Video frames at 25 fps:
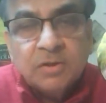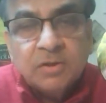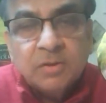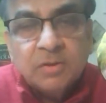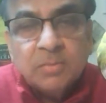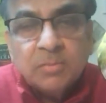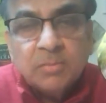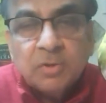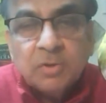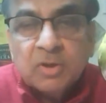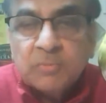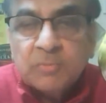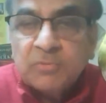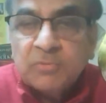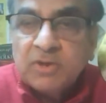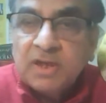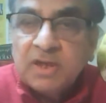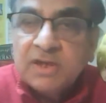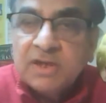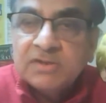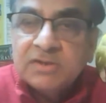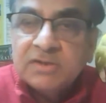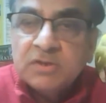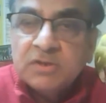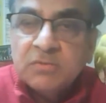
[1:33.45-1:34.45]

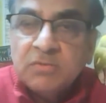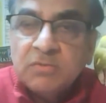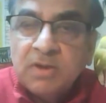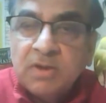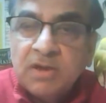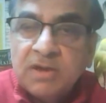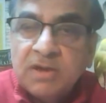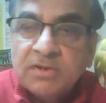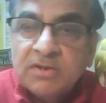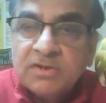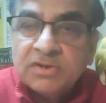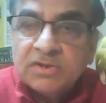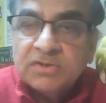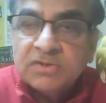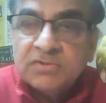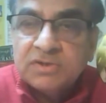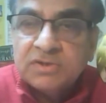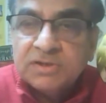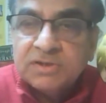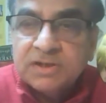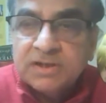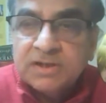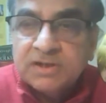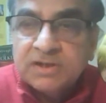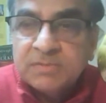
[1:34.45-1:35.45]
monopolizing world
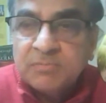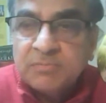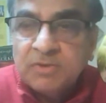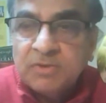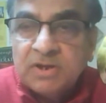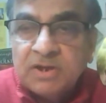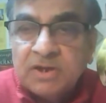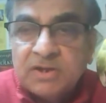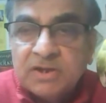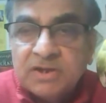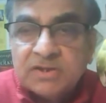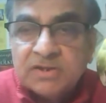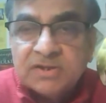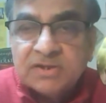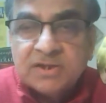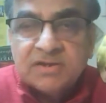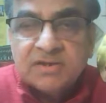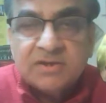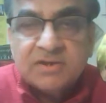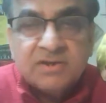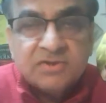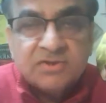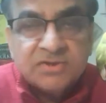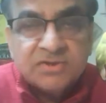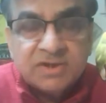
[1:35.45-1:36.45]
resources, politics and
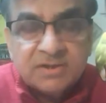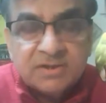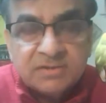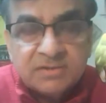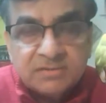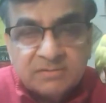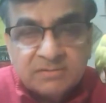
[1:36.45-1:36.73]
religion,